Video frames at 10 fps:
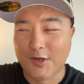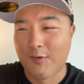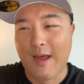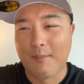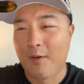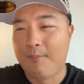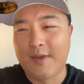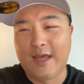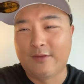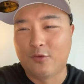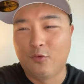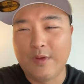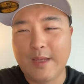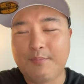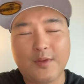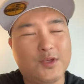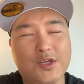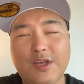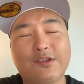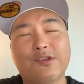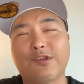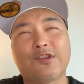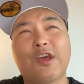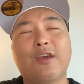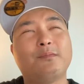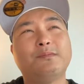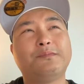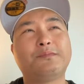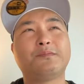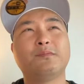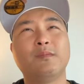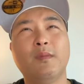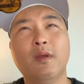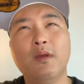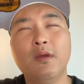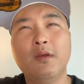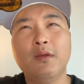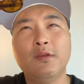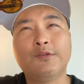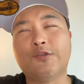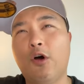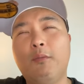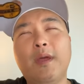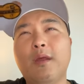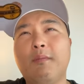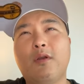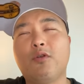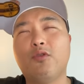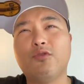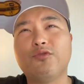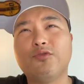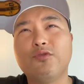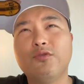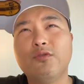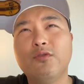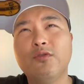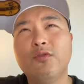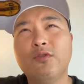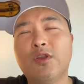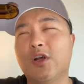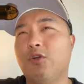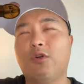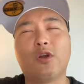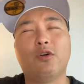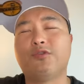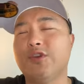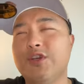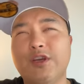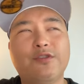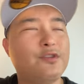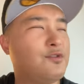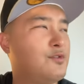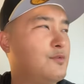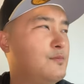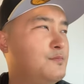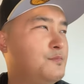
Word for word: the grandma began to weep. Jesus is king. So many miracles. The glory goes to Jesus.